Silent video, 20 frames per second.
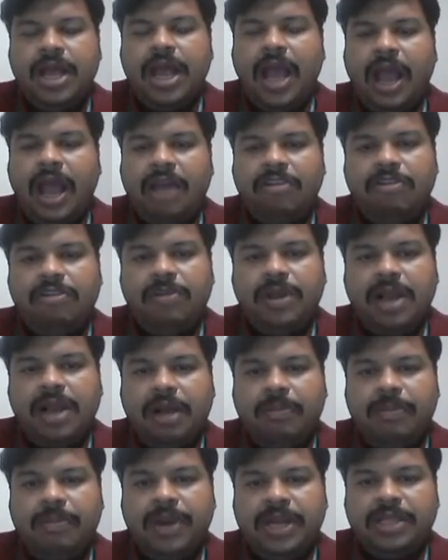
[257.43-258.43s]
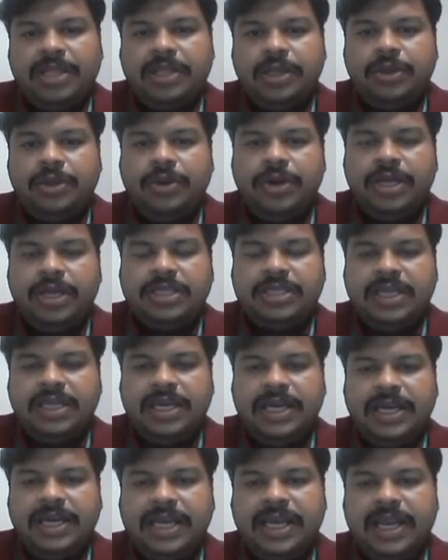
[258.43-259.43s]
And we will be combining the unit as an
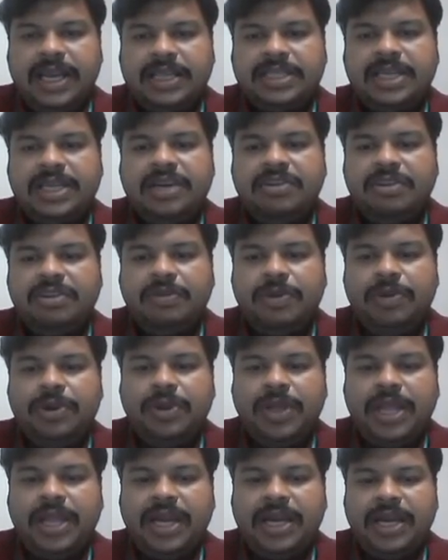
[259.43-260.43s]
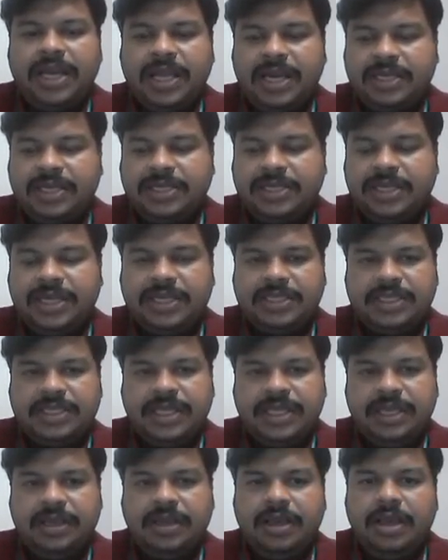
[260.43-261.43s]
integration. We will be doing integration
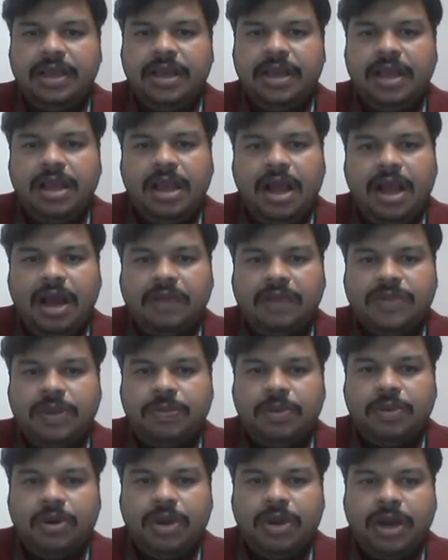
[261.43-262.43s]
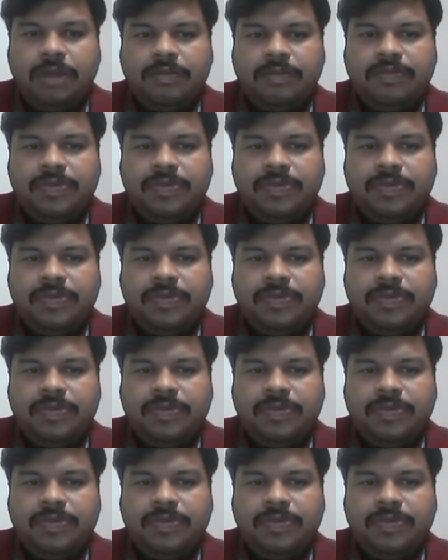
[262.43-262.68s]
testing of the program.